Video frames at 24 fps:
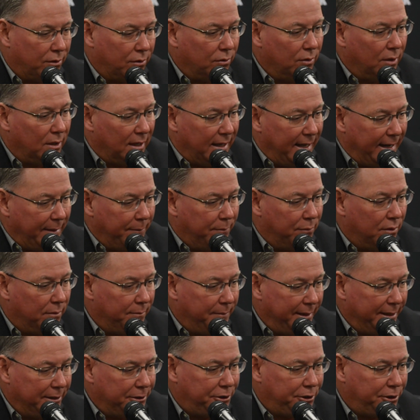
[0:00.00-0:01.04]
through a
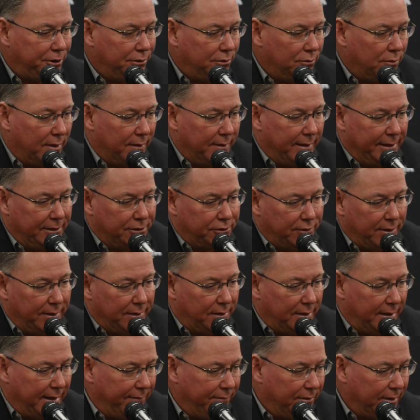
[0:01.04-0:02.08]
labrum issue where they
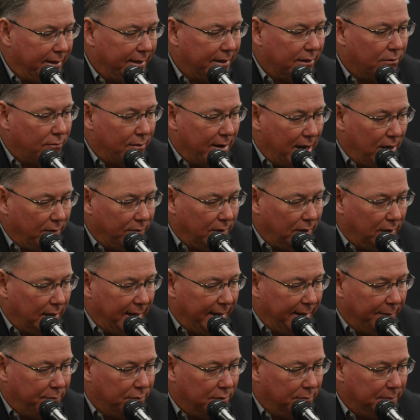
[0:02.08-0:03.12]
strengthen everything around the
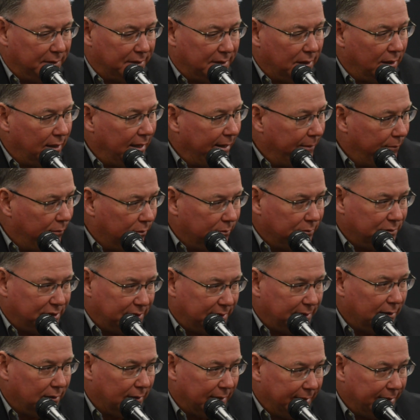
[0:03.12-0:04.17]
labrum, but the labrum's
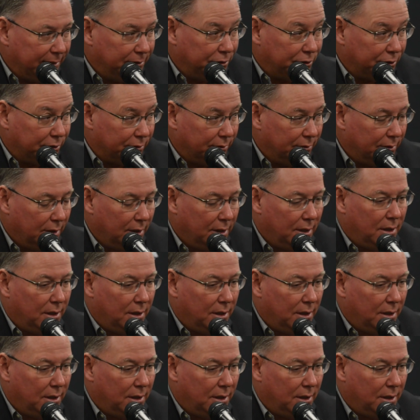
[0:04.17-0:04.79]
still injured.